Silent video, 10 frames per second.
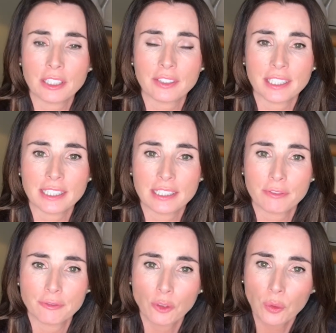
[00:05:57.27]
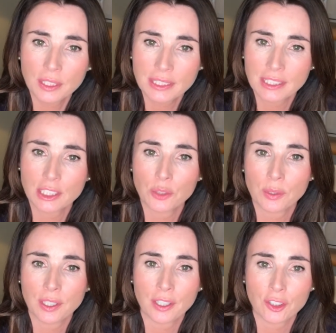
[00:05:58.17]
is forced into an
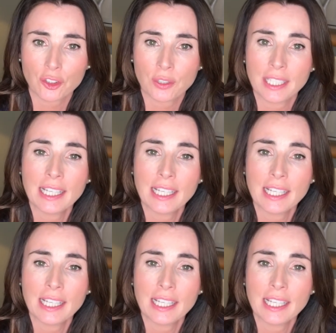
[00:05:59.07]
artery